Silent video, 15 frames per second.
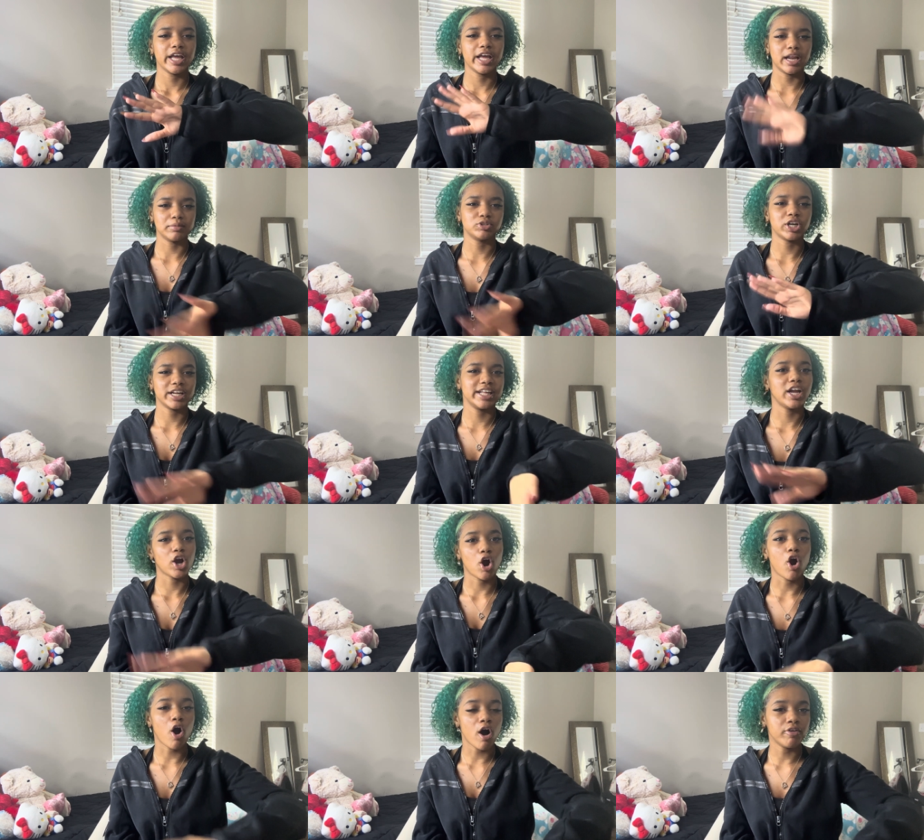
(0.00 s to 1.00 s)
And I'm trying to get
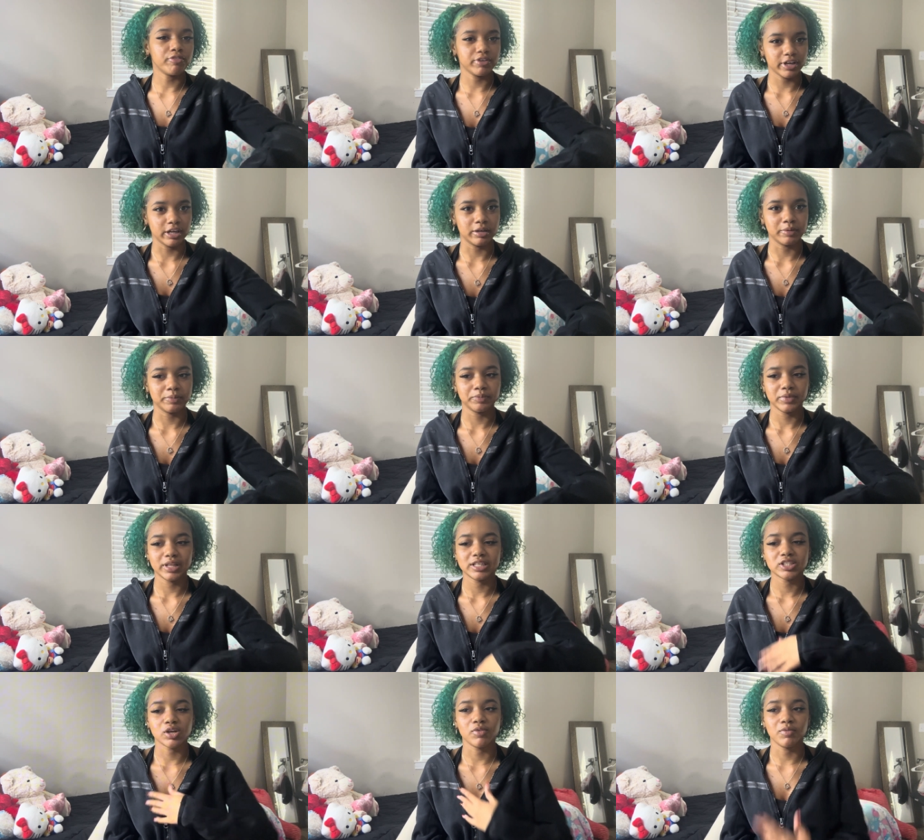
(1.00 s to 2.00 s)
her off of him.
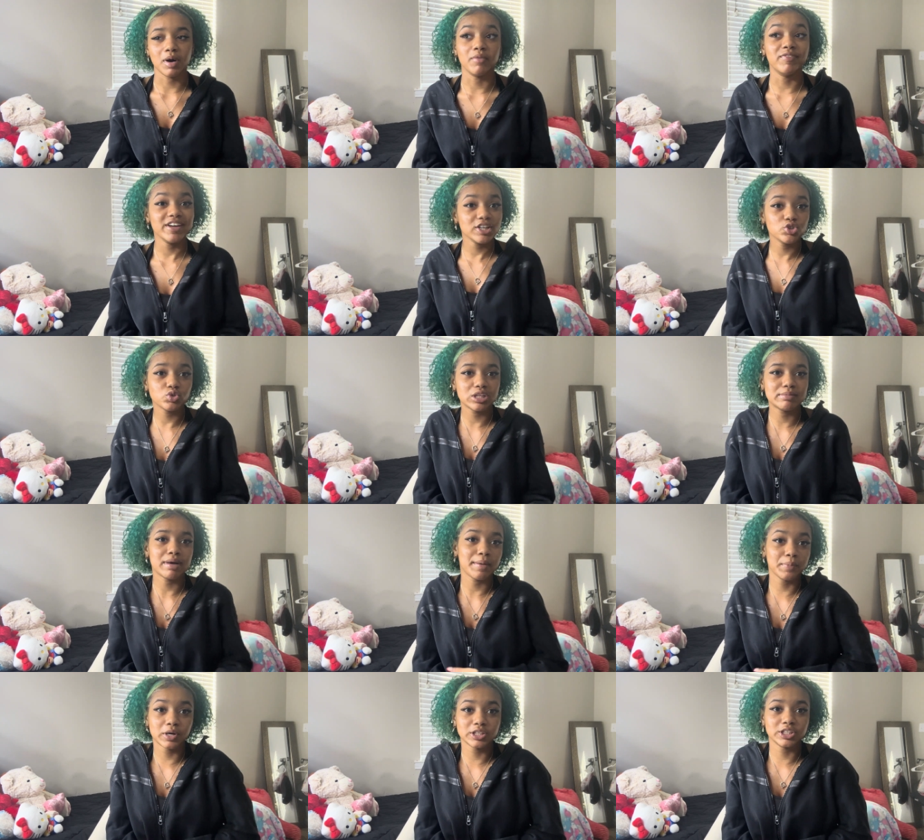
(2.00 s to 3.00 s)
So eventually
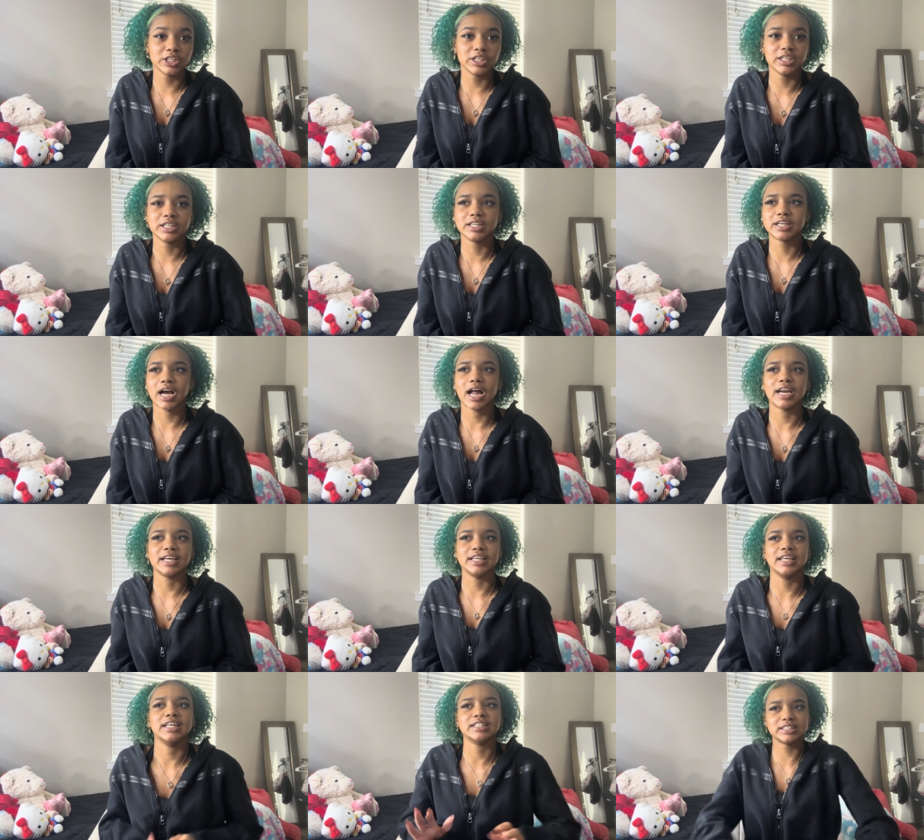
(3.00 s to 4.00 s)
my brother kind
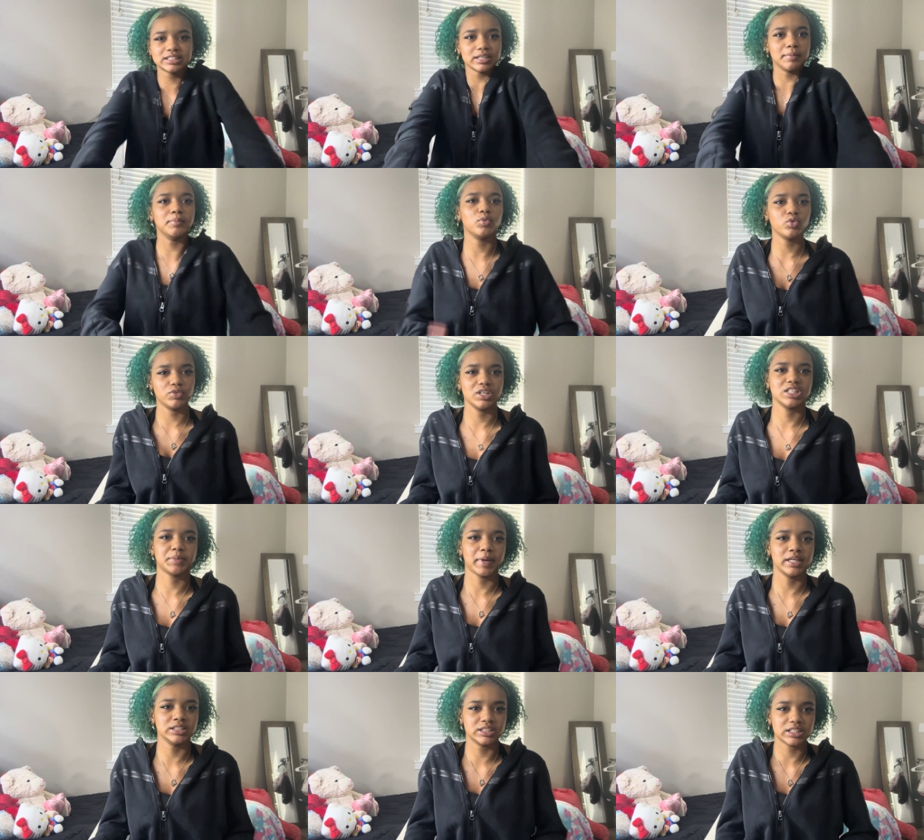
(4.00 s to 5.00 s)
of gets some moving
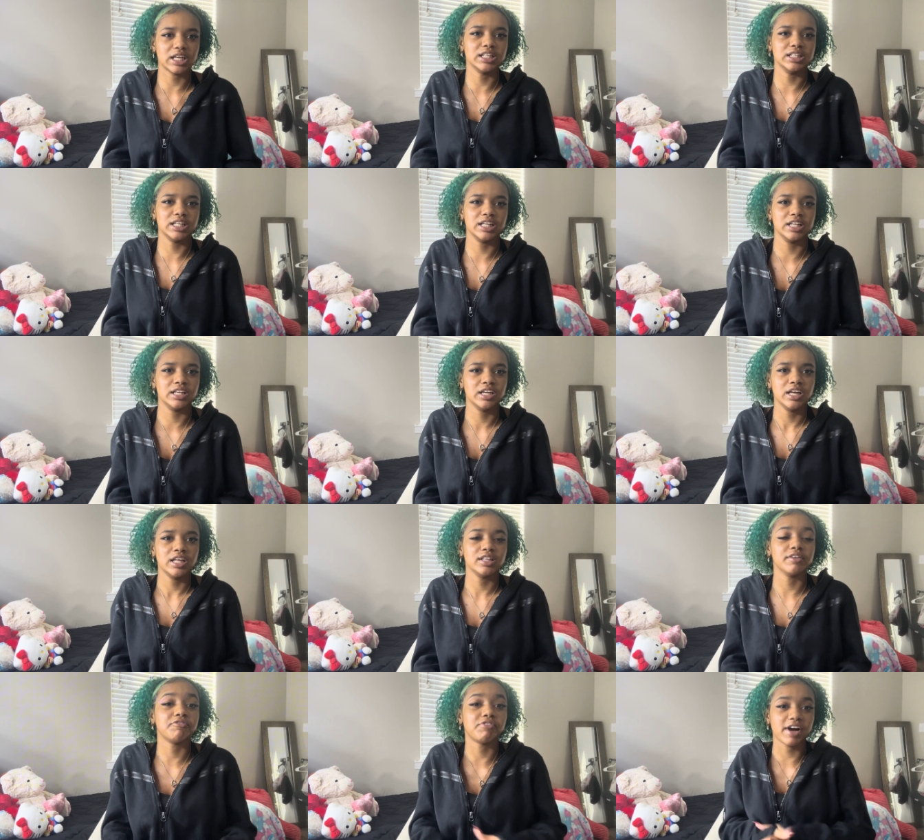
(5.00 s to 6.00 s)
space, and then
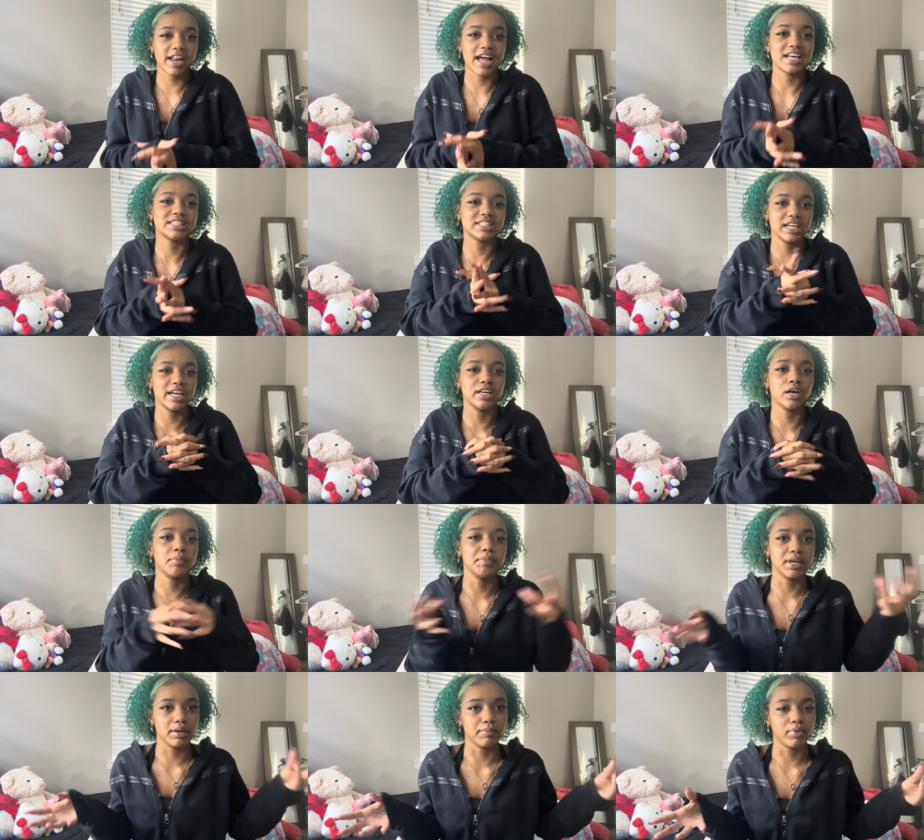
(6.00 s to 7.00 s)
the fight has to end up
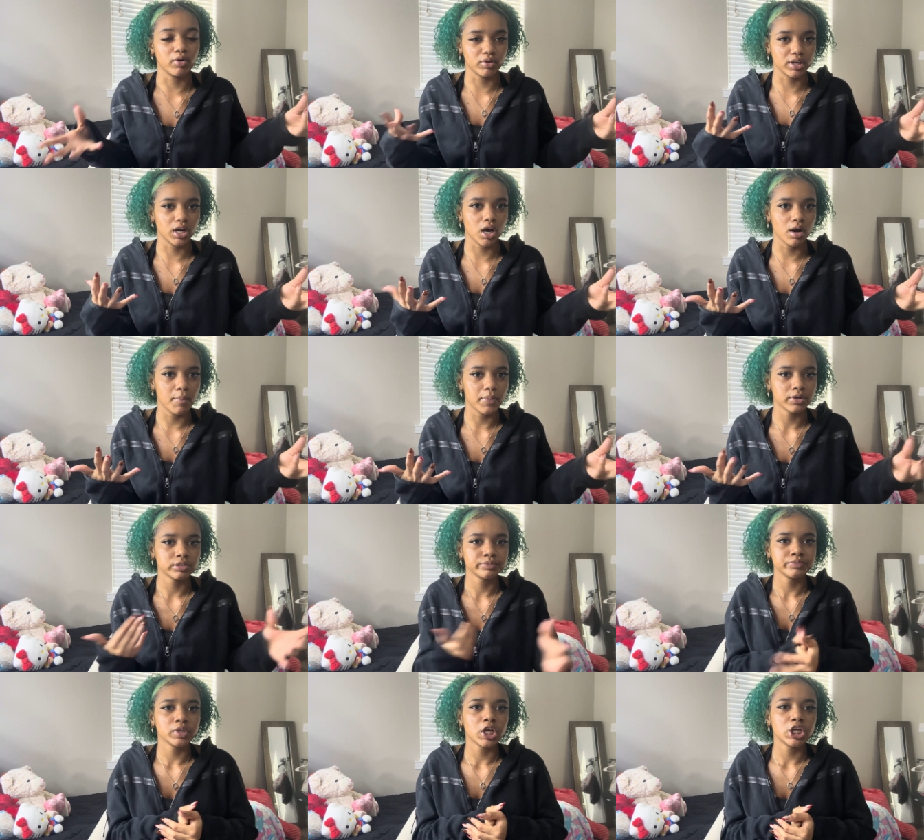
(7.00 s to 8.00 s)
being broken up.
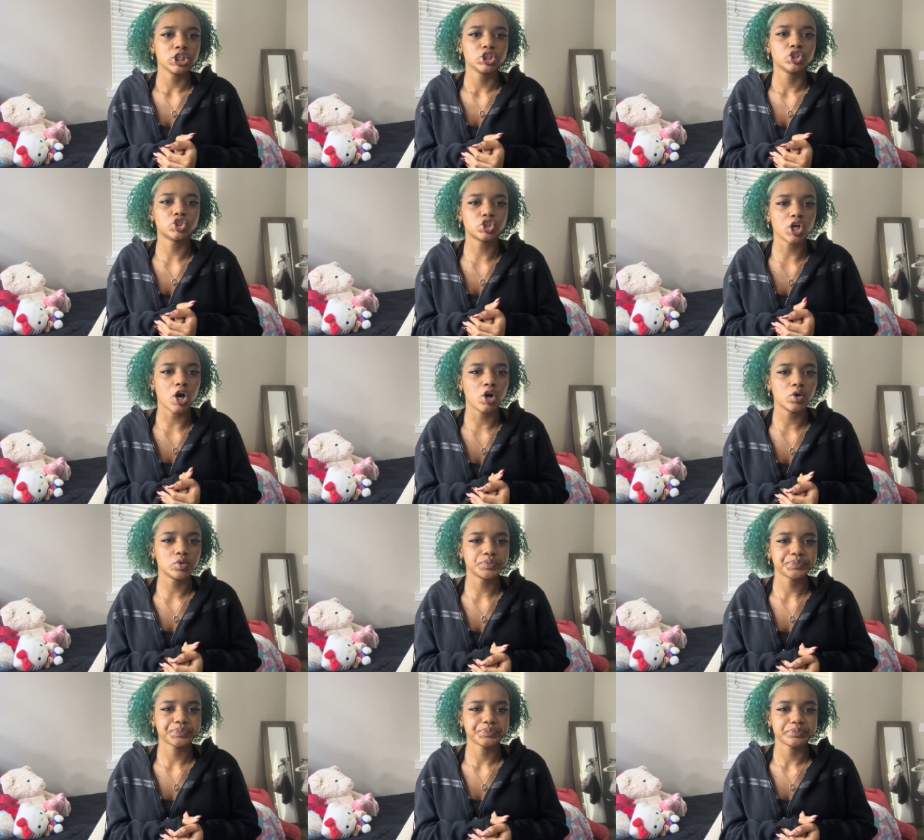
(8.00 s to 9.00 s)
So